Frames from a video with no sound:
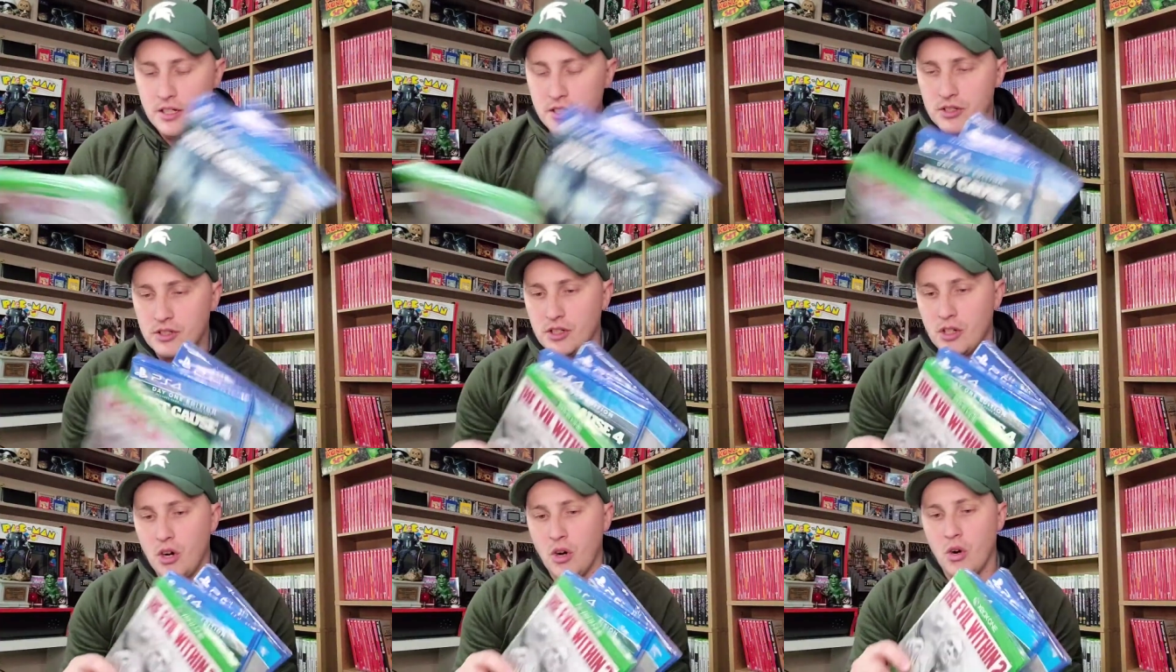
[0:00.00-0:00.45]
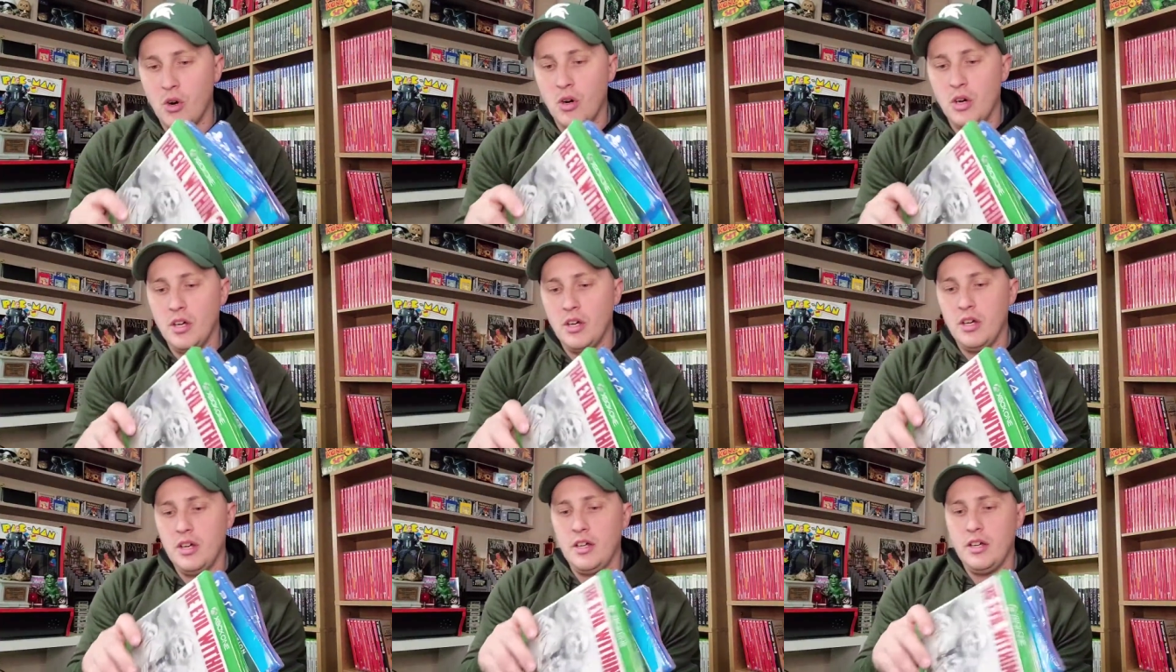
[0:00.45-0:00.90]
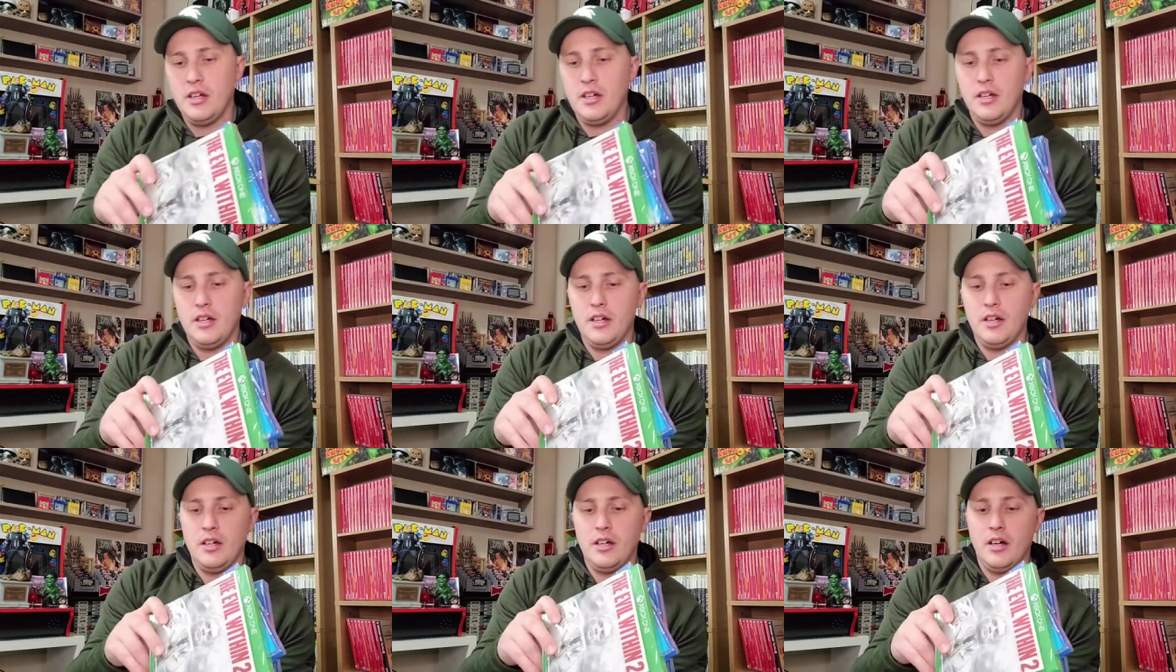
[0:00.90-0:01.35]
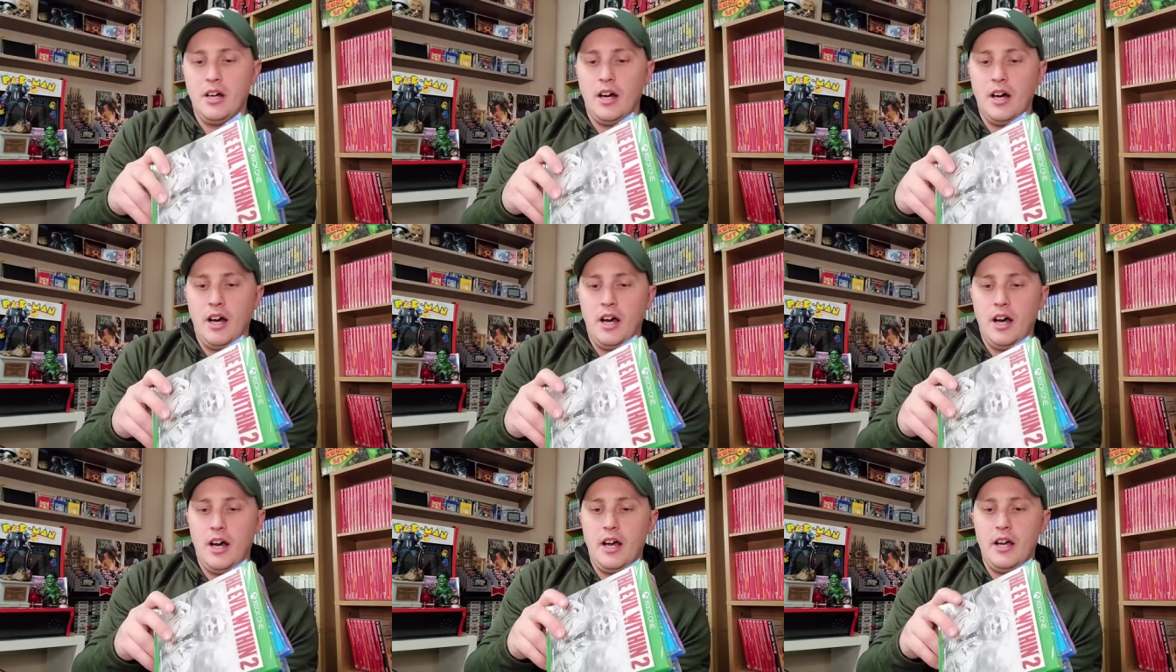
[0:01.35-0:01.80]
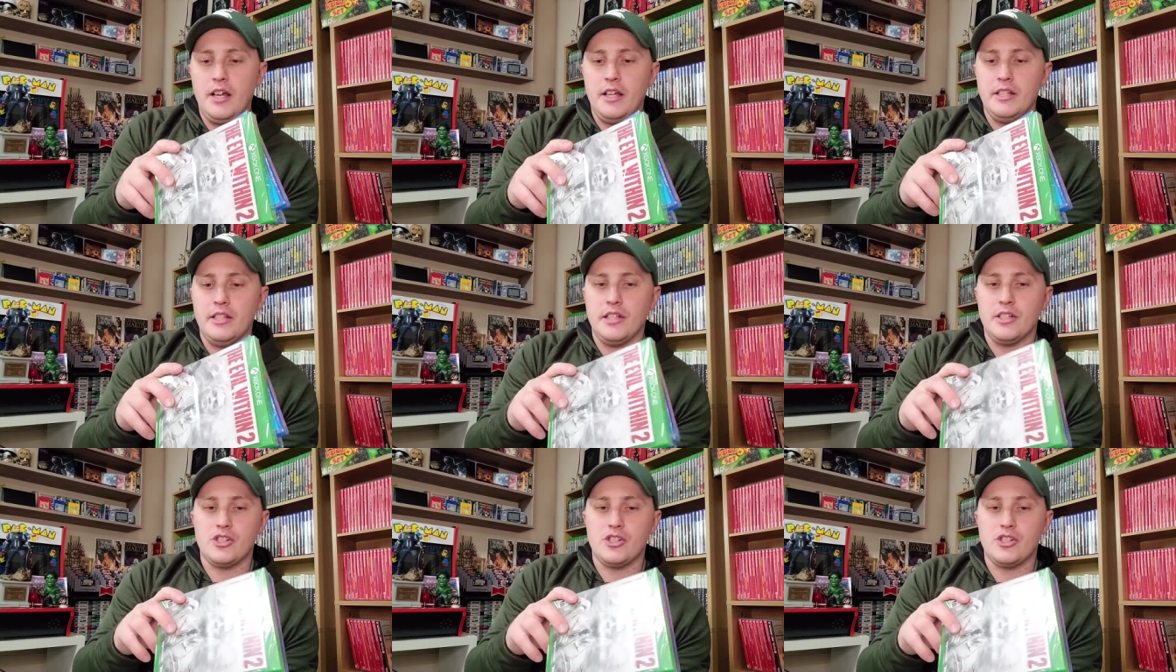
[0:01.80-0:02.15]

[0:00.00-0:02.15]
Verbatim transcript: So uh, and